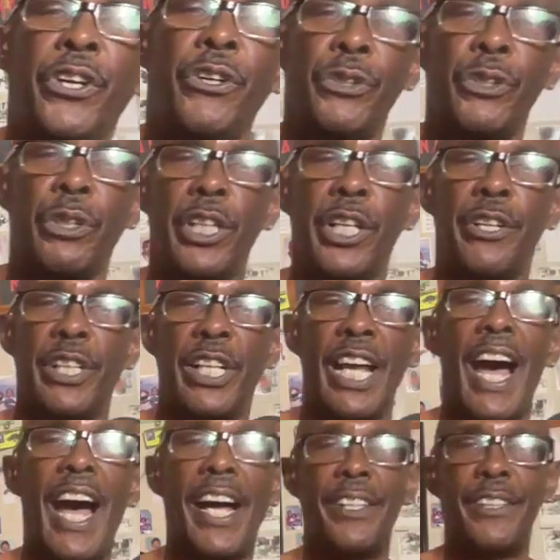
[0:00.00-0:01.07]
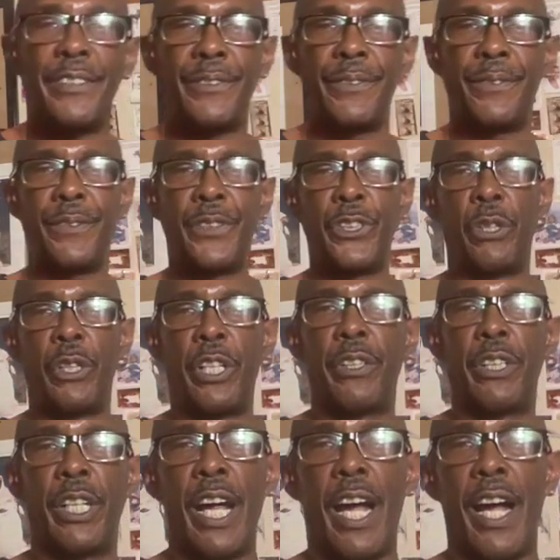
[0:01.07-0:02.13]
You'll learn a lot. You'll
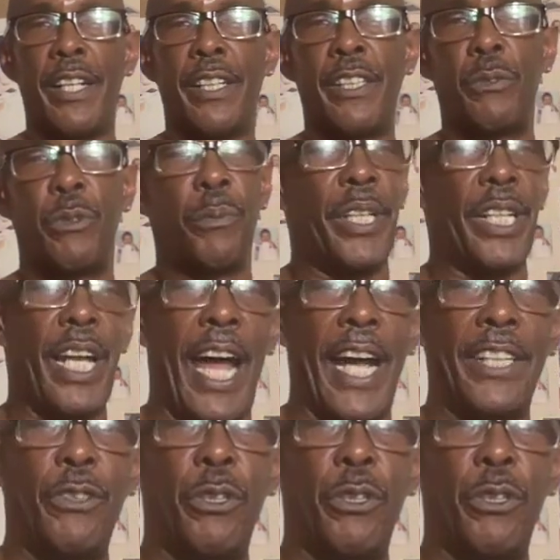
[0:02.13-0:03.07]
learn a lot because we've been lied